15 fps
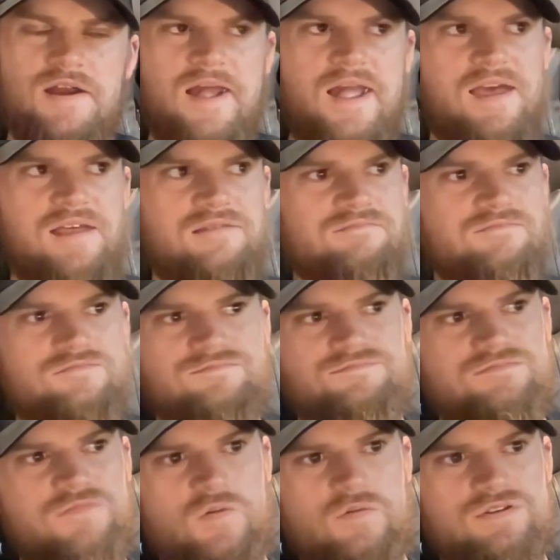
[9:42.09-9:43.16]
And
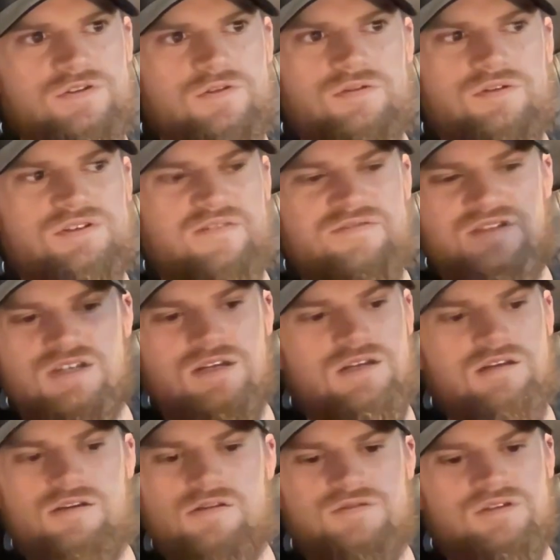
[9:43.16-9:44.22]
what's cool is I've seen it
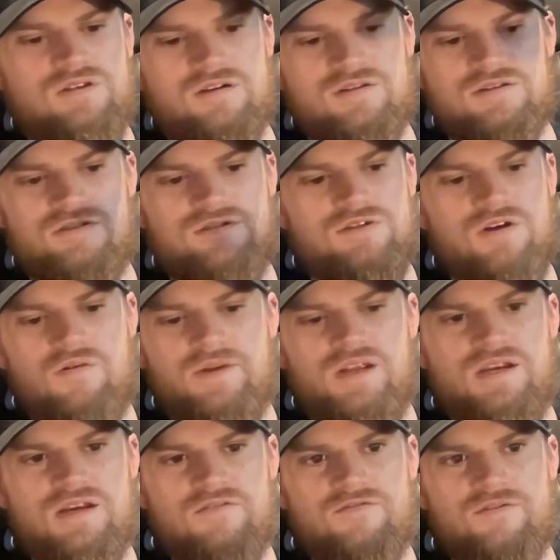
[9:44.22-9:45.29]
used on so many
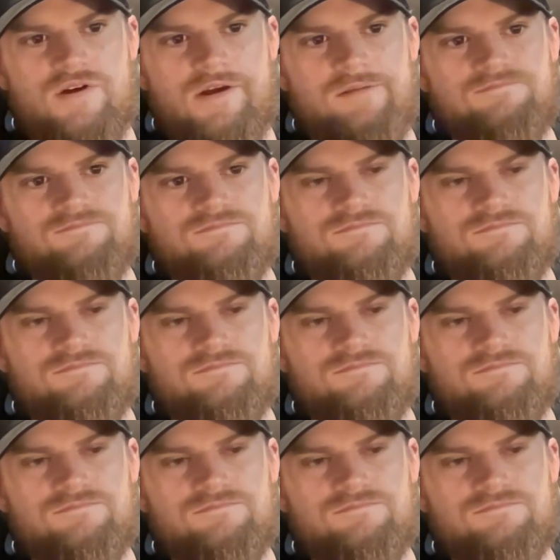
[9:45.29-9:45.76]
different